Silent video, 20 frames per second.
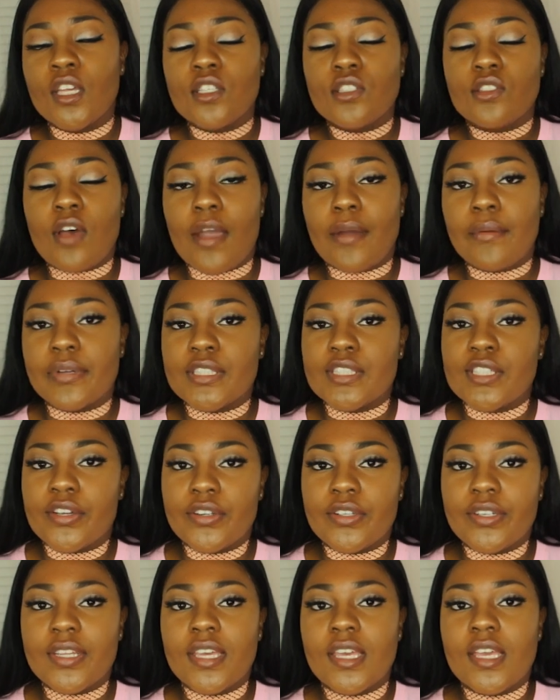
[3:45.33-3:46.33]
so I
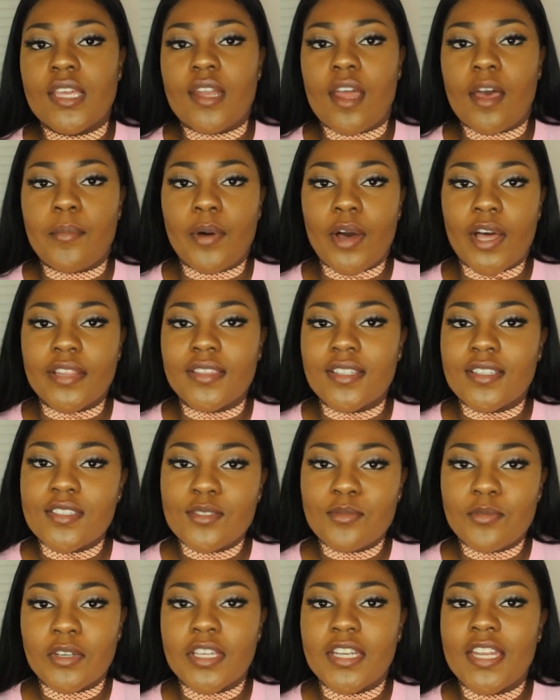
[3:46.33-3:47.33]
returned it and I bought
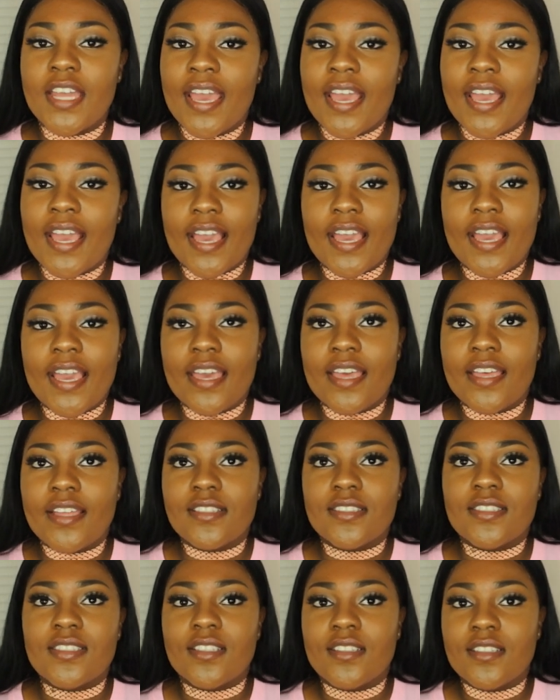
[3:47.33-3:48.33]
this one
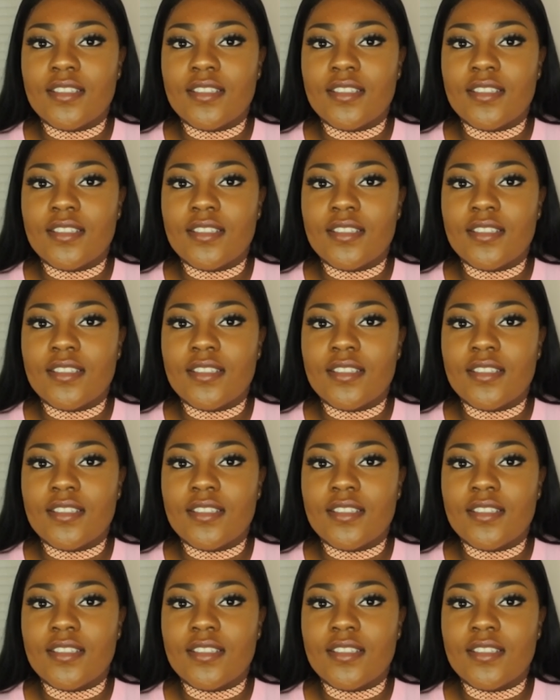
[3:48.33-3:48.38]
and